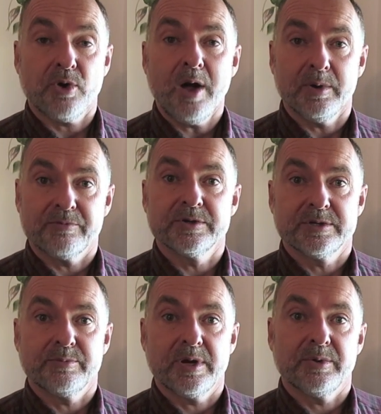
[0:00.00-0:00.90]
problem for
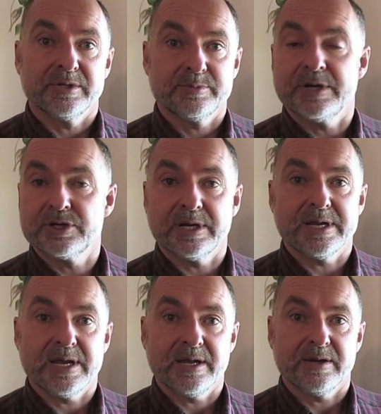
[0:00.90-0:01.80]
some people,
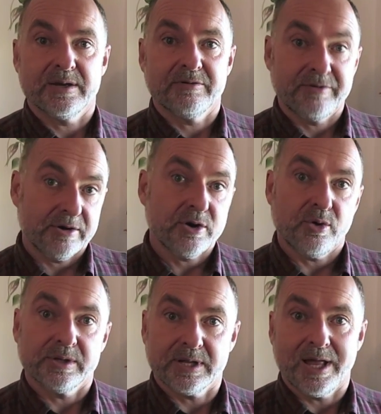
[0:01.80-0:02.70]
especially in uh, very
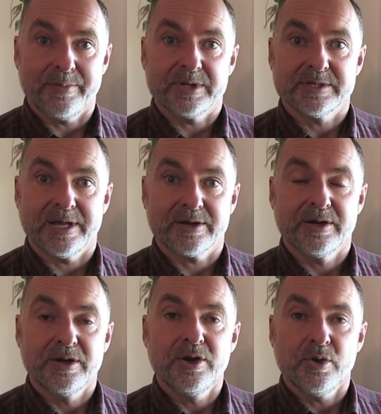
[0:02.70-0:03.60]
cold climates like
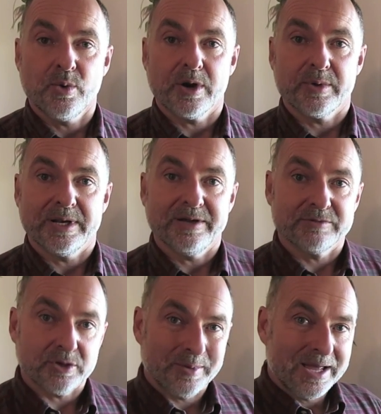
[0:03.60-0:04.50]
where we live.
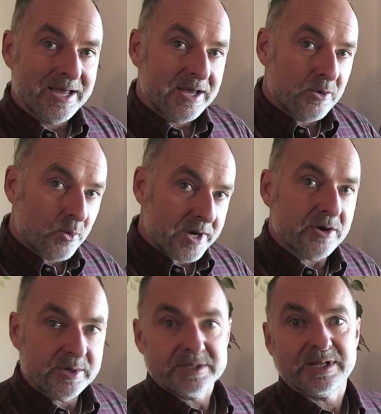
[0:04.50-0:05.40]
So
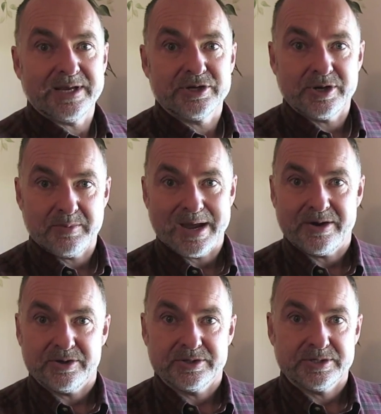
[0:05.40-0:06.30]
window insulation
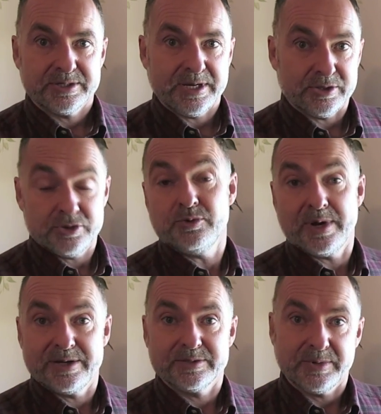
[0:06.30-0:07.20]
matters in two
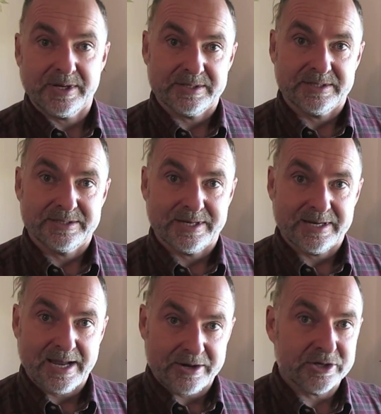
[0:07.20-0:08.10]
ways, because it's an
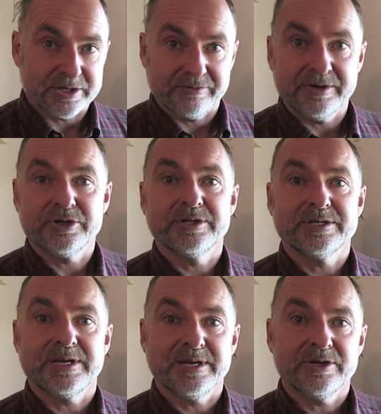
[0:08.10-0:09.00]
energy
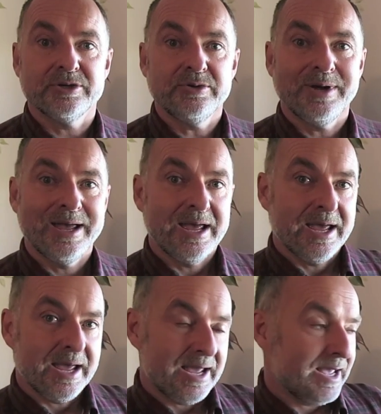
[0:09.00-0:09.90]
efficiency issue
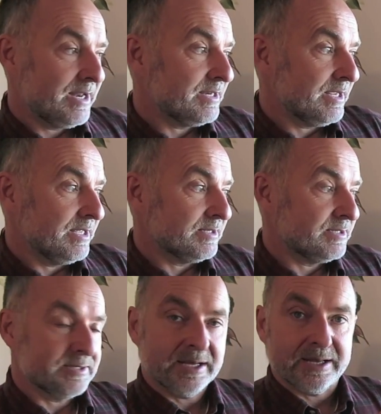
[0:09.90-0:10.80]
and
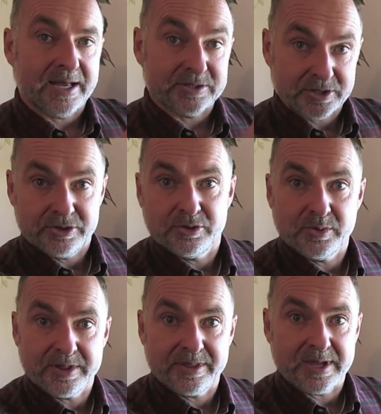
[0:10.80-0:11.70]
it uh, has to do
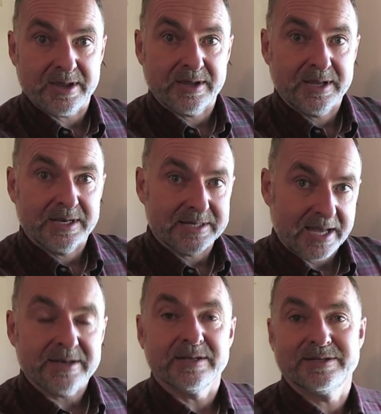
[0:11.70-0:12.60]
with the
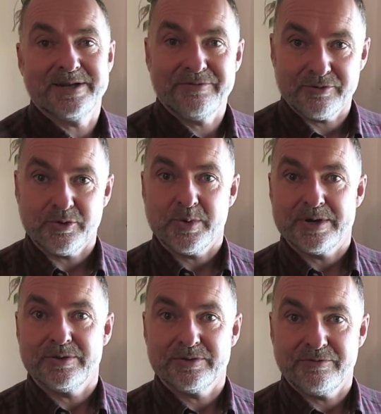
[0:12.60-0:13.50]
tendency for a
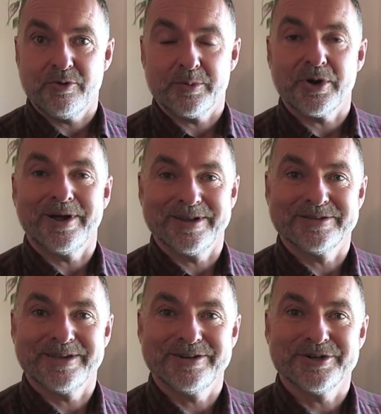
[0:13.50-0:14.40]
window to form
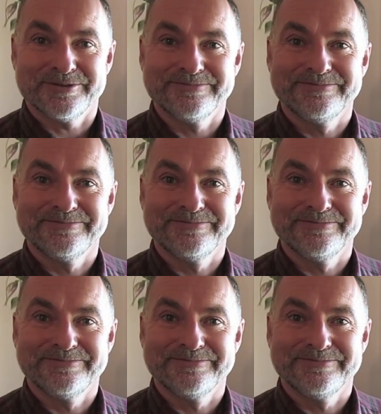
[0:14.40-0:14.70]
condensation.